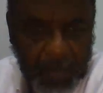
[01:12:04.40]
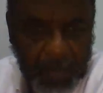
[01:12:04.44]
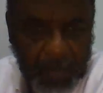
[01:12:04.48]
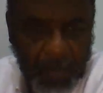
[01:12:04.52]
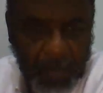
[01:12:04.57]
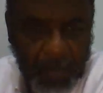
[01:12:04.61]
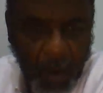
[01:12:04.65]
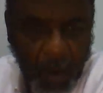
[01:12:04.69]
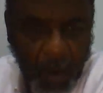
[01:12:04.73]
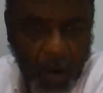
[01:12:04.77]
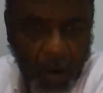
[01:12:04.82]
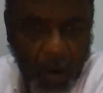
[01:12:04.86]

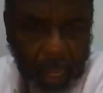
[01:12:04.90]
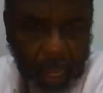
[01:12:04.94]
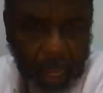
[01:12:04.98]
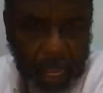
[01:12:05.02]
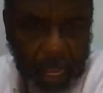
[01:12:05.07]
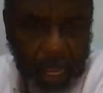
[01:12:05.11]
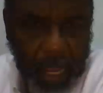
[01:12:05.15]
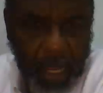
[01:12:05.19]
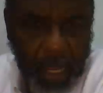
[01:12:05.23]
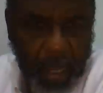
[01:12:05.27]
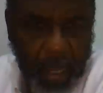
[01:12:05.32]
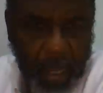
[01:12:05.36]

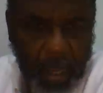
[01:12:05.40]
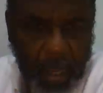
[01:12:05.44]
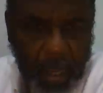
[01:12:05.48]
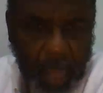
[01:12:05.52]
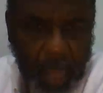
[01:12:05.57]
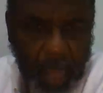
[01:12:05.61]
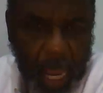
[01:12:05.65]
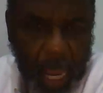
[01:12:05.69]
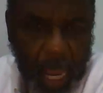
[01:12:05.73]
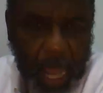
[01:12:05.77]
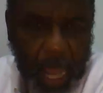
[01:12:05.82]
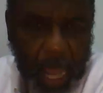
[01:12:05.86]
Okay?
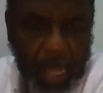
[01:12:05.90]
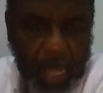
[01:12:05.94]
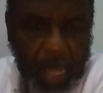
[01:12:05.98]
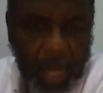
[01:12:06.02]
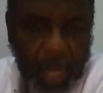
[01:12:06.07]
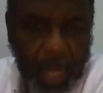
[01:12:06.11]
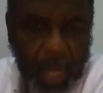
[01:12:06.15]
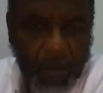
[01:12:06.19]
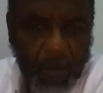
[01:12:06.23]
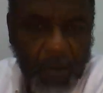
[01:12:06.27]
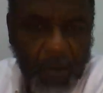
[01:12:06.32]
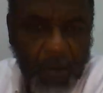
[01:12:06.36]
And and
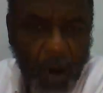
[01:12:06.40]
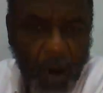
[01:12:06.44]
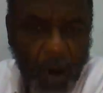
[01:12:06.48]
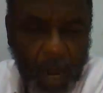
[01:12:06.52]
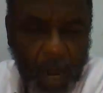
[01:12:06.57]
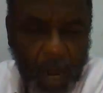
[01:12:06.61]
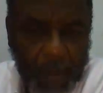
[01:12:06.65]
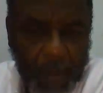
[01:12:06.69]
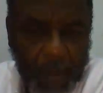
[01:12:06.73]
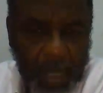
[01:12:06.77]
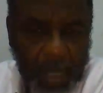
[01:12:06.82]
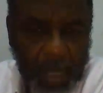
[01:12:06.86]
avoid,
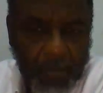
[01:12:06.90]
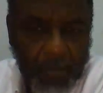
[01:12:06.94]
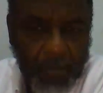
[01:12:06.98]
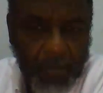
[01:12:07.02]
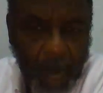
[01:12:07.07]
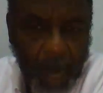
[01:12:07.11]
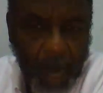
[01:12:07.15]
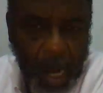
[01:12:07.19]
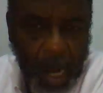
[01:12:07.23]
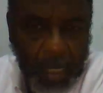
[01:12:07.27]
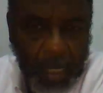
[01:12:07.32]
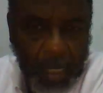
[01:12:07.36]
I mean,
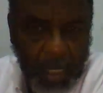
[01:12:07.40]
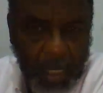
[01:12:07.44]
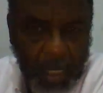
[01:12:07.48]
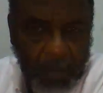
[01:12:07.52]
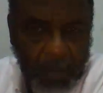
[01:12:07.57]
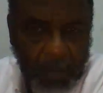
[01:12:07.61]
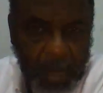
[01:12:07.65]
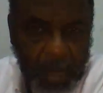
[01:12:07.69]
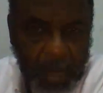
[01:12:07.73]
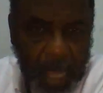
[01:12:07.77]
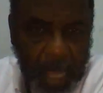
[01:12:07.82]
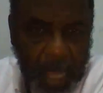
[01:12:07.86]
mark them
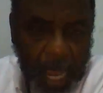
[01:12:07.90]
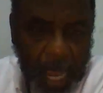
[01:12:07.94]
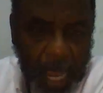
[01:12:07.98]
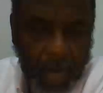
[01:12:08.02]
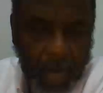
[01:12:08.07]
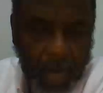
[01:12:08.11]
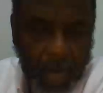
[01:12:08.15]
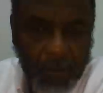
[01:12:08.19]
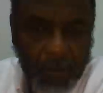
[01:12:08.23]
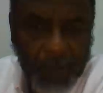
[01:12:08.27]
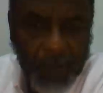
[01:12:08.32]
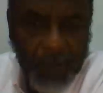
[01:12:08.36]
and
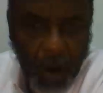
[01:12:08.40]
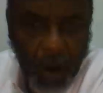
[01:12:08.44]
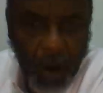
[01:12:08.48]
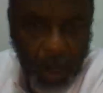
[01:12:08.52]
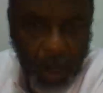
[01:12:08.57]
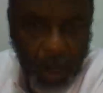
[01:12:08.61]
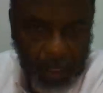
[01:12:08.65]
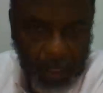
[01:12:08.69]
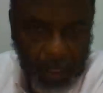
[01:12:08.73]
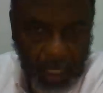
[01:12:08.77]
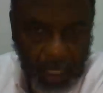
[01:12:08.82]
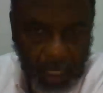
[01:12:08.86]

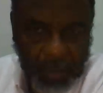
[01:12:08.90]
avoid them.